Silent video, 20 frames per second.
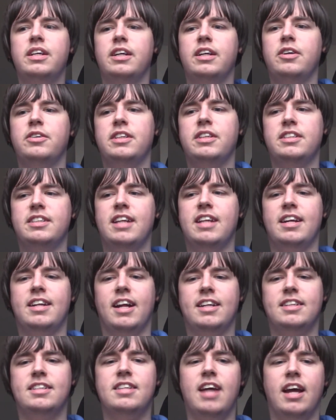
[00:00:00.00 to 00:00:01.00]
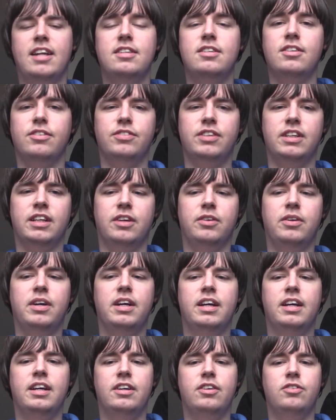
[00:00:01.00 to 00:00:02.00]
You know, there's that that sense of, you know,
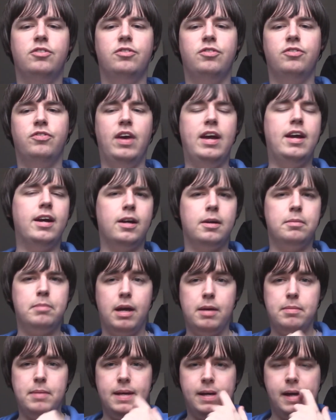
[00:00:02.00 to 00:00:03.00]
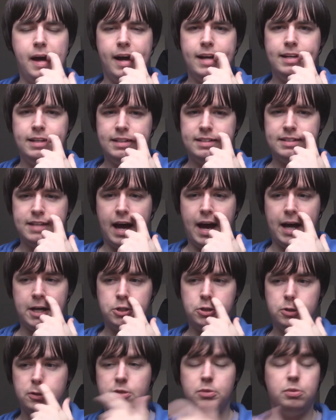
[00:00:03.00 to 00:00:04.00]
fear maybe guiding his
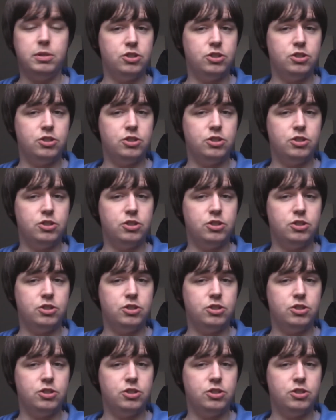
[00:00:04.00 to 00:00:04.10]
actions,